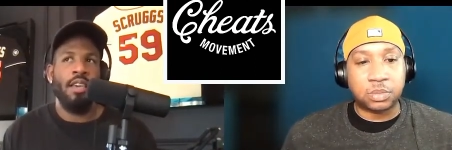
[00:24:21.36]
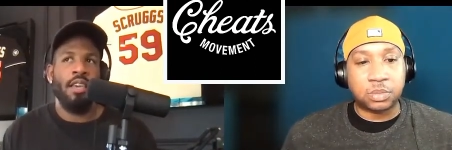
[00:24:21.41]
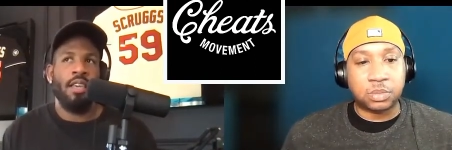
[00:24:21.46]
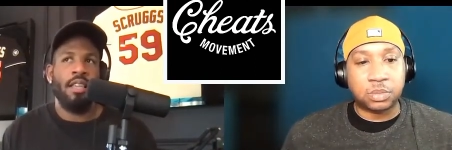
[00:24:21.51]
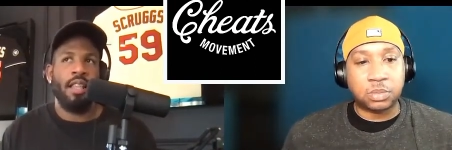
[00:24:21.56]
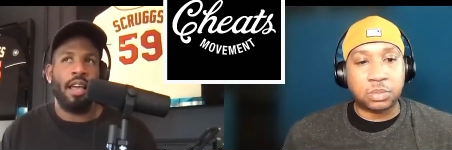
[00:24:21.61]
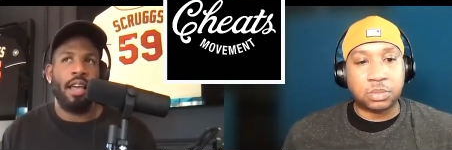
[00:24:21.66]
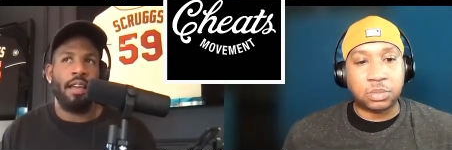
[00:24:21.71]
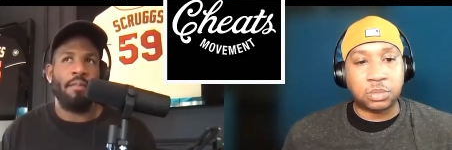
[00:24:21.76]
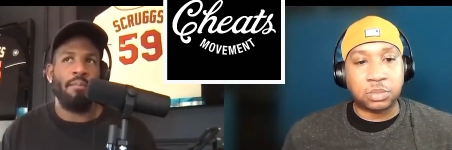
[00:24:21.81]

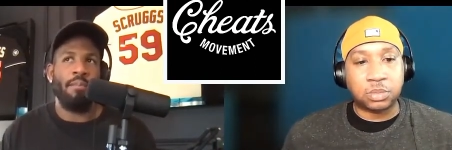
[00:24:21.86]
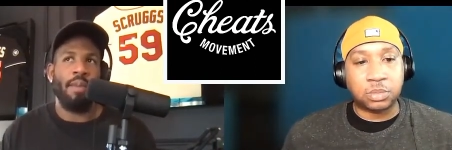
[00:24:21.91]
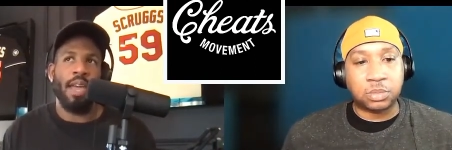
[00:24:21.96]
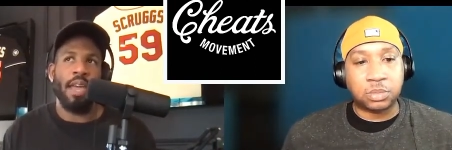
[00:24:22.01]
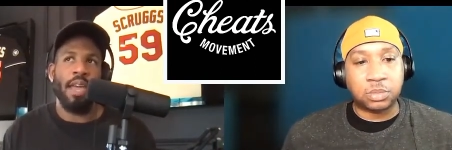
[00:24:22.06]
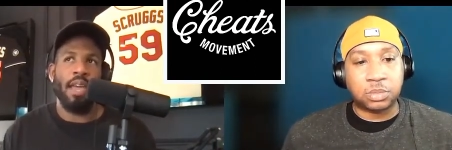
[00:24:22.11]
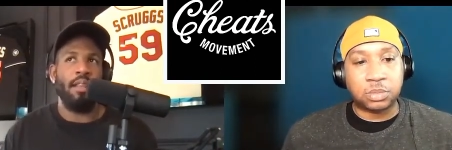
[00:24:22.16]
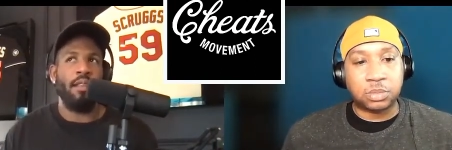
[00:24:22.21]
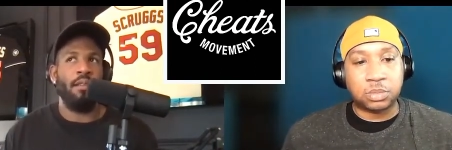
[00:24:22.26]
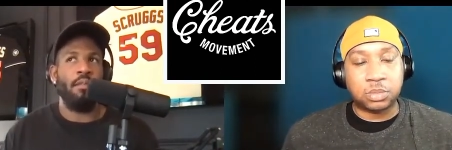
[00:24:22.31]
Speaker 1: like
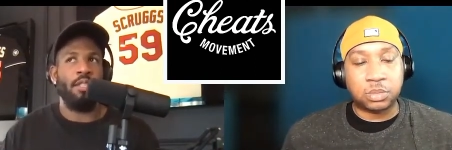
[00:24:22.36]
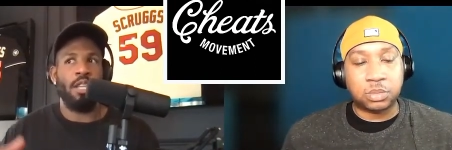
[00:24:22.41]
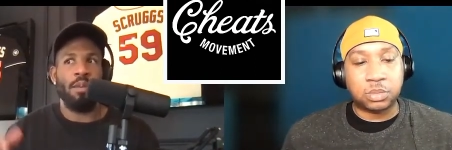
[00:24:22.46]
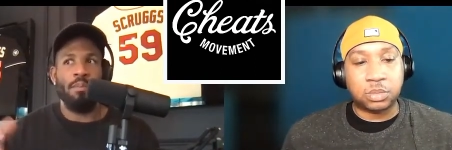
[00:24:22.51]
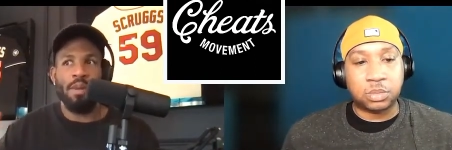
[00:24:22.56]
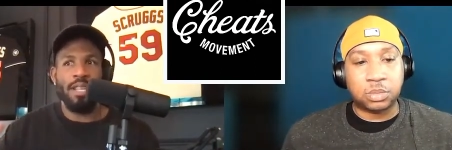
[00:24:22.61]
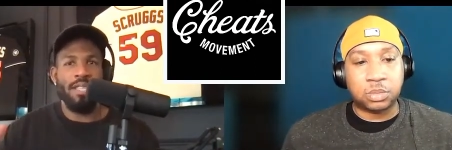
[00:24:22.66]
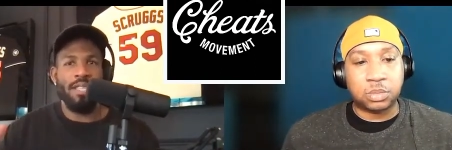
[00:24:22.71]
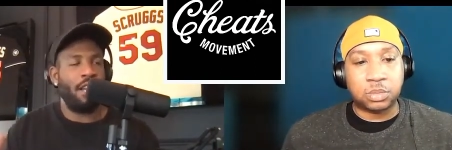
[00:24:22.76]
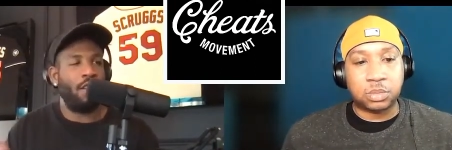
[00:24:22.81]
man
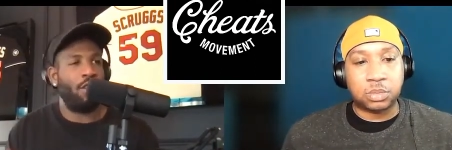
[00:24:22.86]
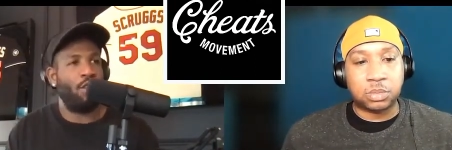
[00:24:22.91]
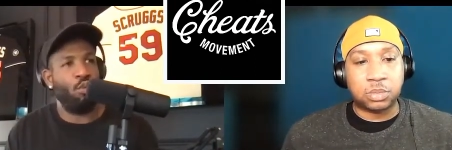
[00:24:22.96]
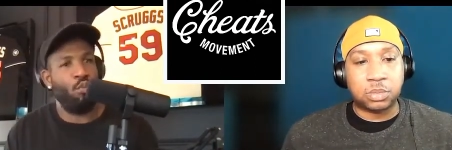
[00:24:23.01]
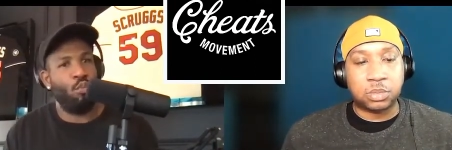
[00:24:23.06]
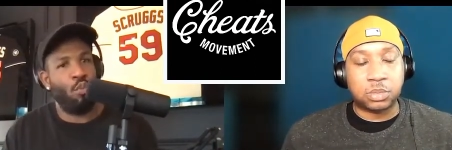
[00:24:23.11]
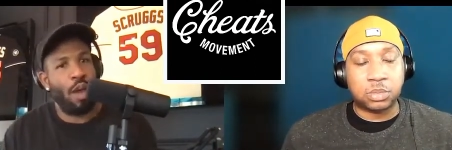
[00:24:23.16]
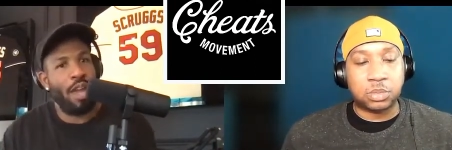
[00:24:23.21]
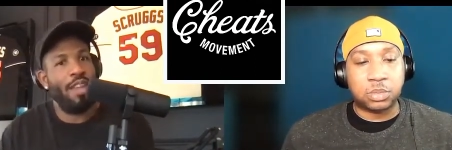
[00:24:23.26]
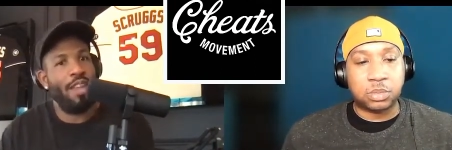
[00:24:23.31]
somebody's actually
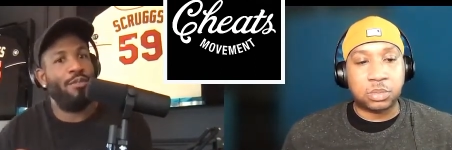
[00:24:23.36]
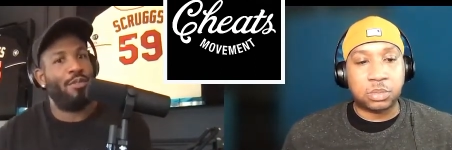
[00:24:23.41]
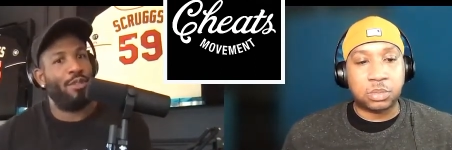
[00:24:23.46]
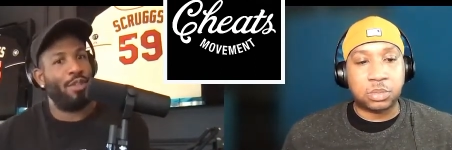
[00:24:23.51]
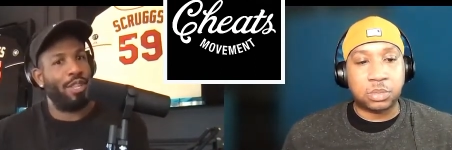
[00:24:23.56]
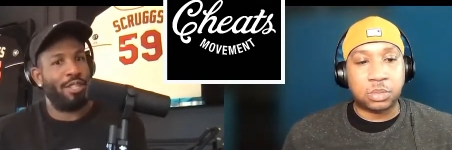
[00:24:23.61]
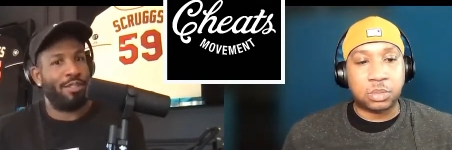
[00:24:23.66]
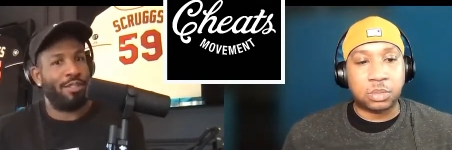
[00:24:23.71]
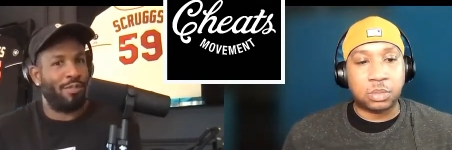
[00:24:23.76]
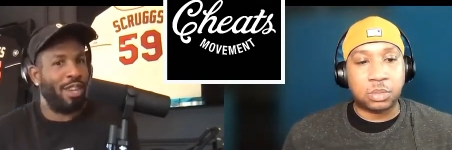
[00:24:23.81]
waiting for
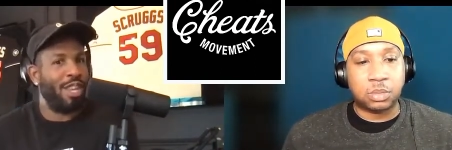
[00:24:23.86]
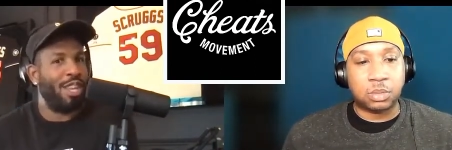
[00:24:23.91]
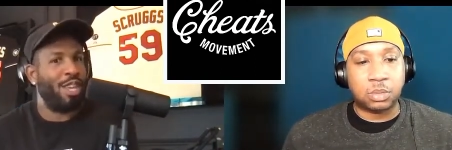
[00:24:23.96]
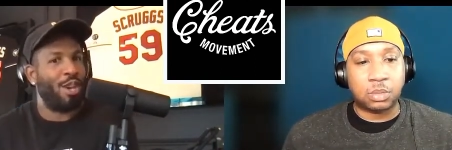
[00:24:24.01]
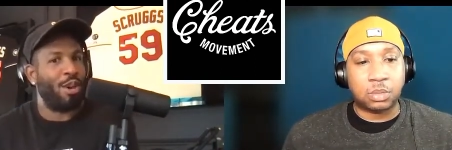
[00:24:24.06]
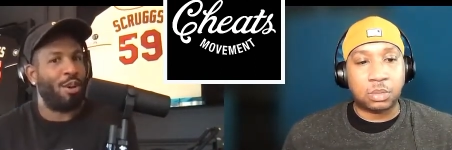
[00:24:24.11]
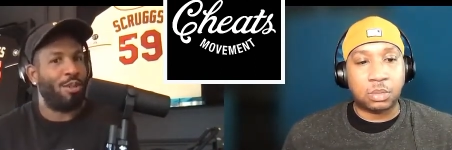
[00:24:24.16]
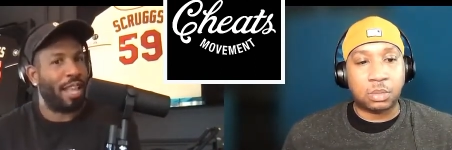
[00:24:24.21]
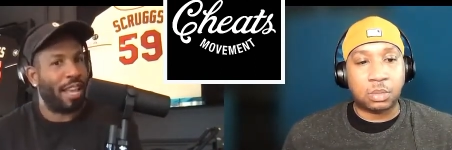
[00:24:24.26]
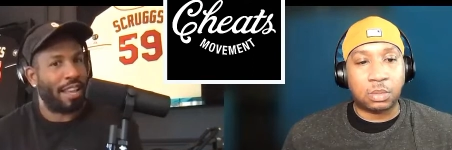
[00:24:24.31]
this
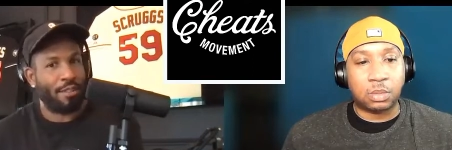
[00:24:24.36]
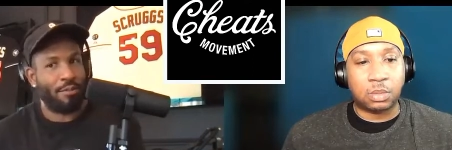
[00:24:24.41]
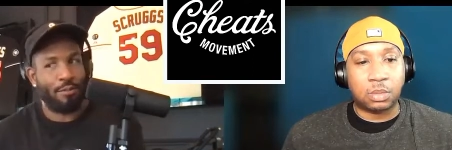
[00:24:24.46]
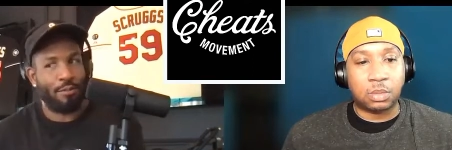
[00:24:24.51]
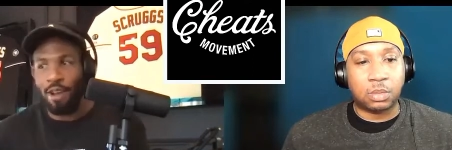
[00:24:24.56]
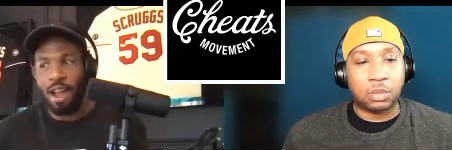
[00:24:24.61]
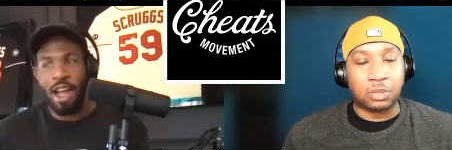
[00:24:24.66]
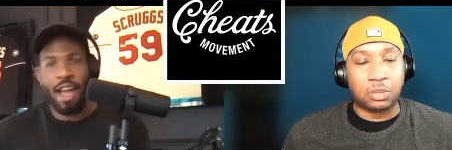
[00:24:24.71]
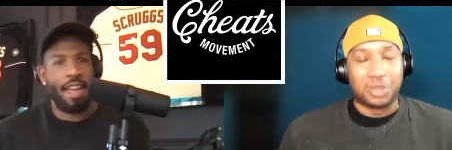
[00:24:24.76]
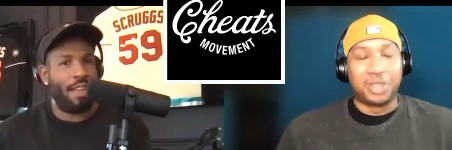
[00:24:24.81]
video like
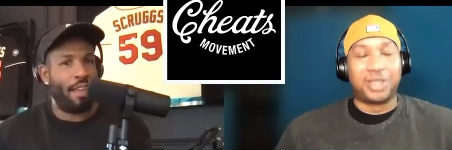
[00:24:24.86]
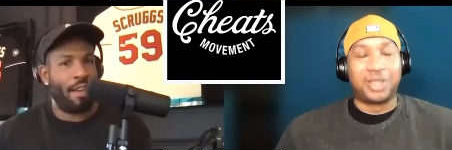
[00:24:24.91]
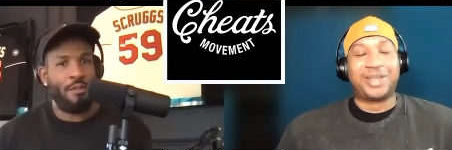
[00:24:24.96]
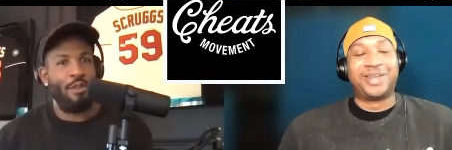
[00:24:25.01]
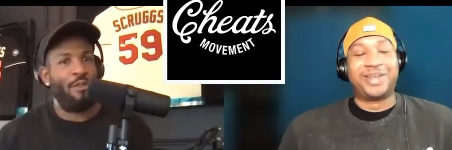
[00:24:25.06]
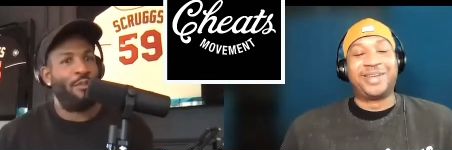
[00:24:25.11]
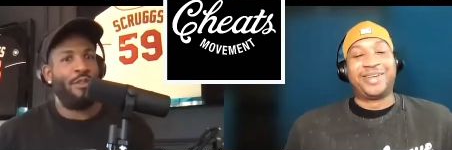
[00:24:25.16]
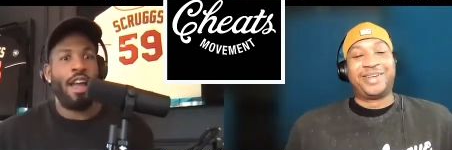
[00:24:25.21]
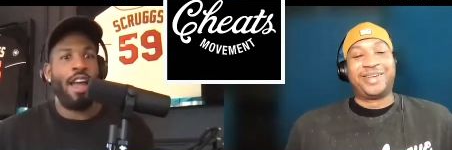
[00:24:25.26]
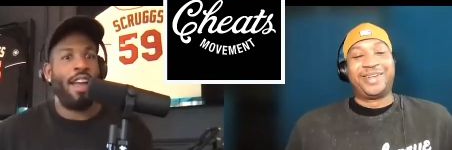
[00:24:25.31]
fri- every
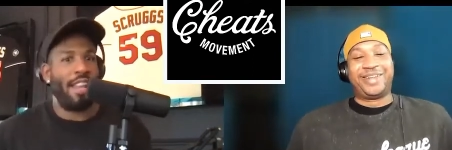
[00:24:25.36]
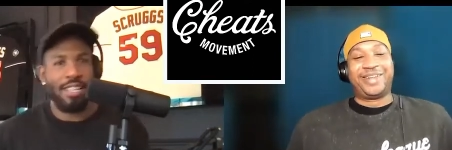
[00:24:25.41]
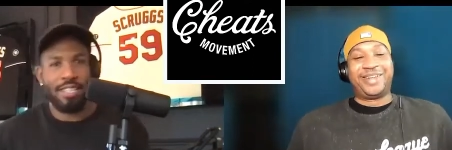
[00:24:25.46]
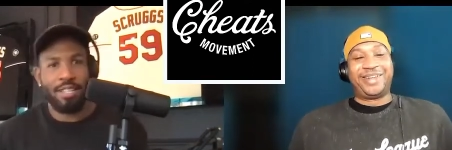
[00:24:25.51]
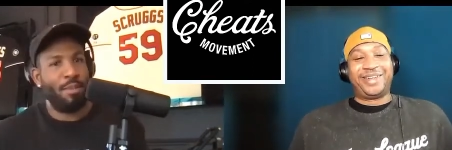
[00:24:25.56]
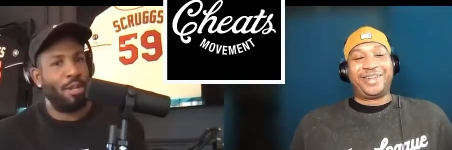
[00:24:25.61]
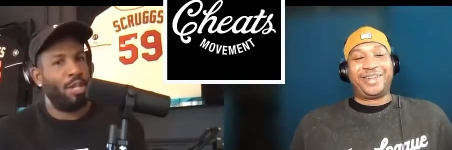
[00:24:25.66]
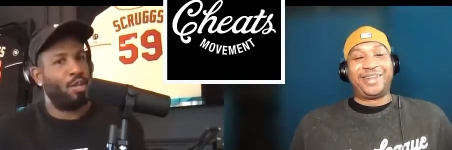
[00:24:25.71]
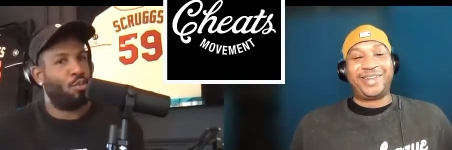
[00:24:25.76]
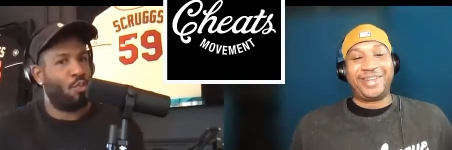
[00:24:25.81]
friday
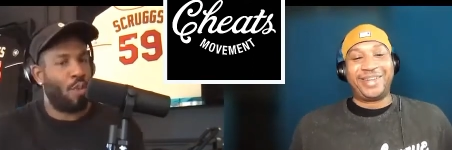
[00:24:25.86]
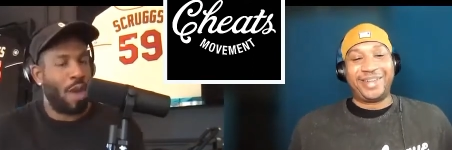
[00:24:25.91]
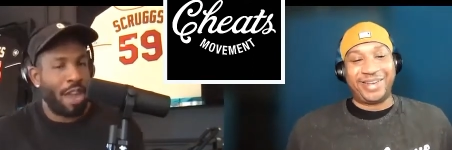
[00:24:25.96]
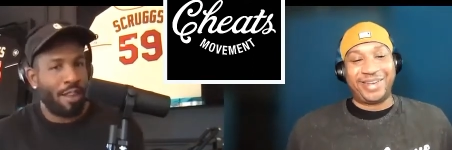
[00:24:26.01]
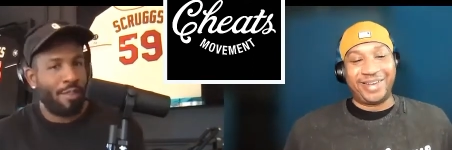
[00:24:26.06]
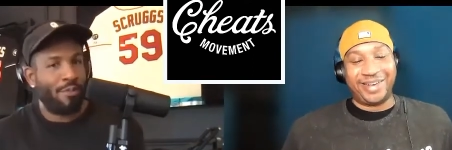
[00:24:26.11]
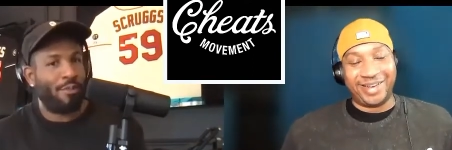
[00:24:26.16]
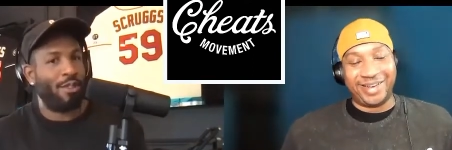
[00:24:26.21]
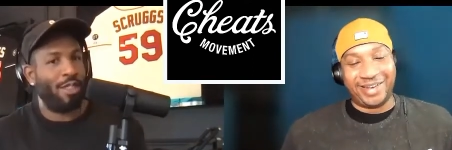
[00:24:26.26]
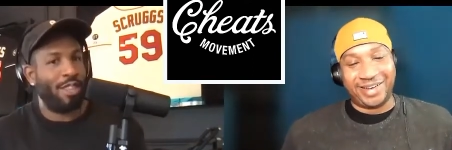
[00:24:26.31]
somebody's waiting
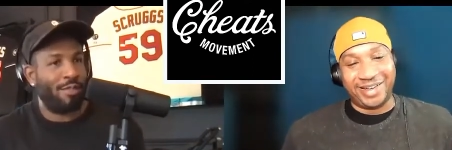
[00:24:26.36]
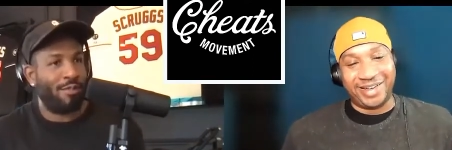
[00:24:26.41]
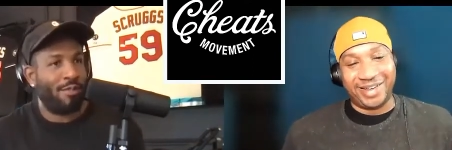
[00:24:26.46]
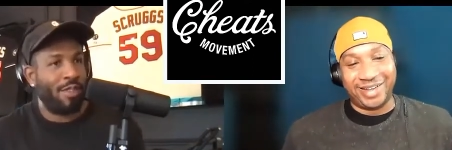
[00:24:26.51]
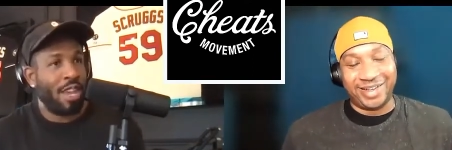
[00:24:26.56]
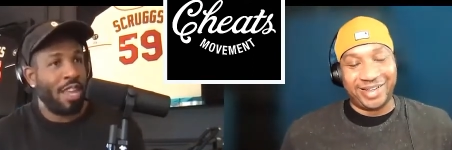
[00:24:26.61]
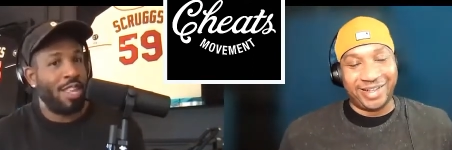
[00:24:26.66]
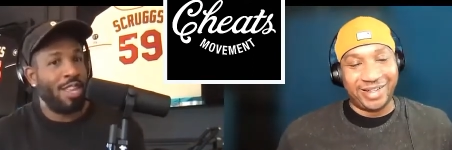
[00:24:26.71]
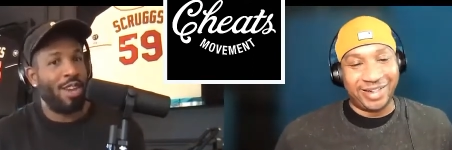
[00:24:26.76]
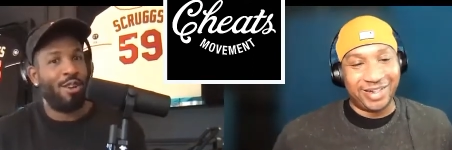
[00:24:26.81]
for this
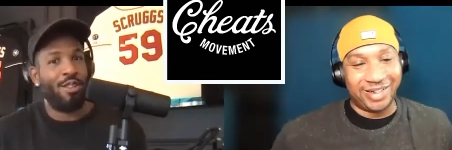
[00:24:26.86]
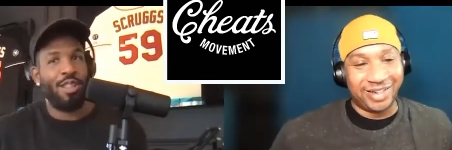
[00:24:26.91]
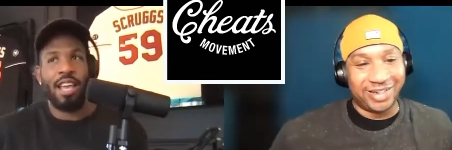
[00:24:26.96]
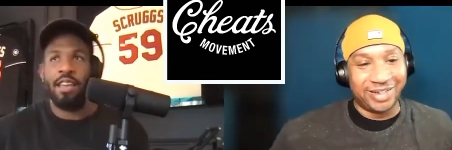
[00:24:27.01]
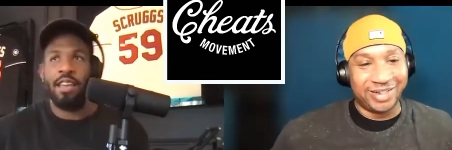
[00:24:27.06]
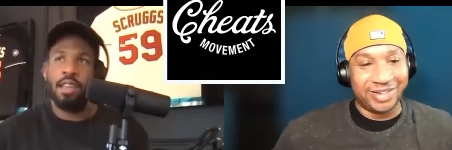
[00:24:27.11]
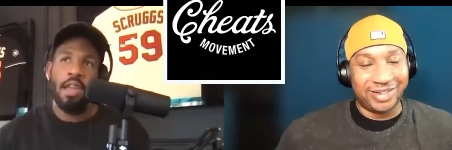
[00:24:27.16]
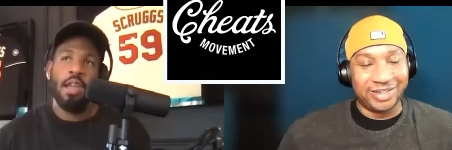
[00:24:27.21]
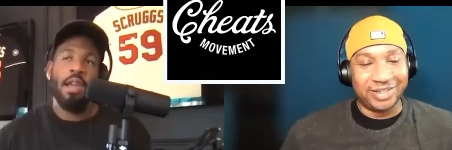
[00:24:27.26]
video like